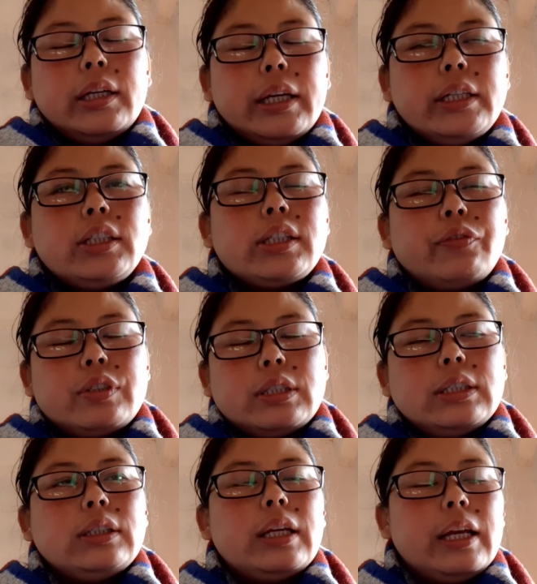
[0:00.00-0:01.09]

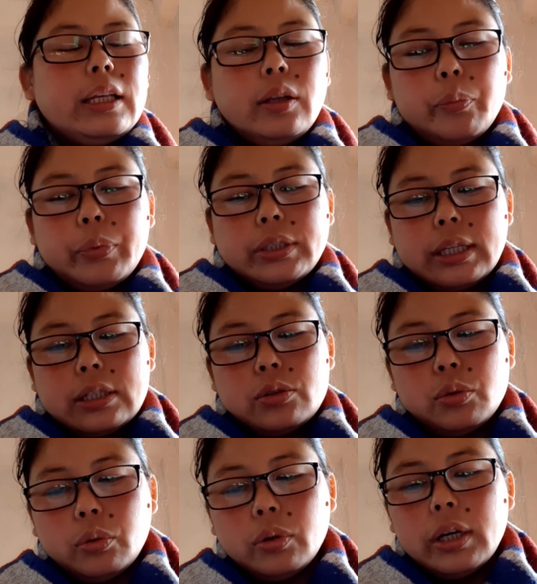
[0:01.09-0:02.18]
insufficient in Britain.
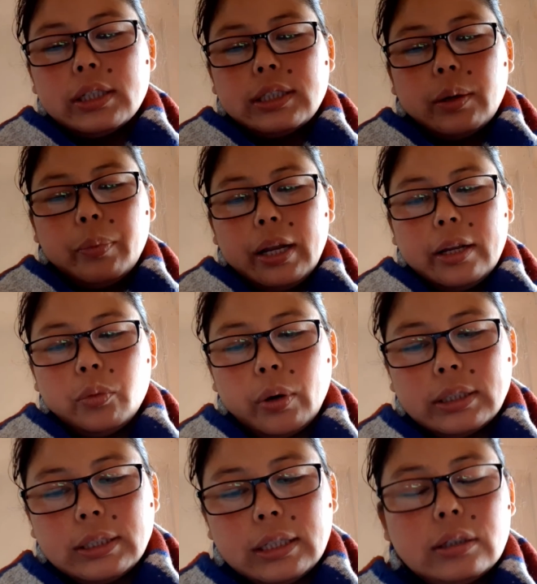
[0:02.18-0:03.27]
So Chamberlain
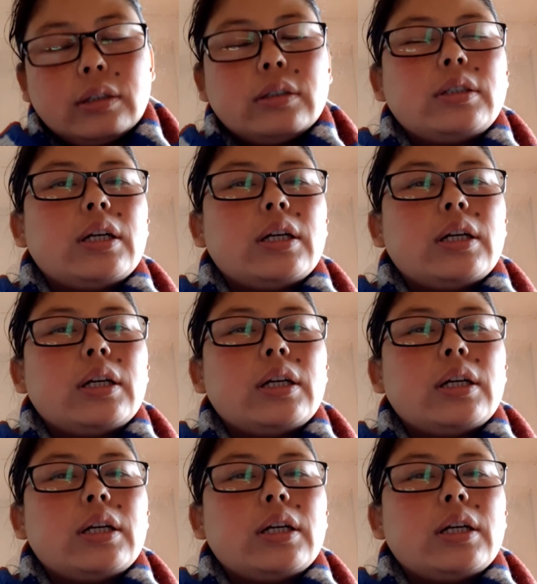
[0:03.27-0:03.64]
wanted to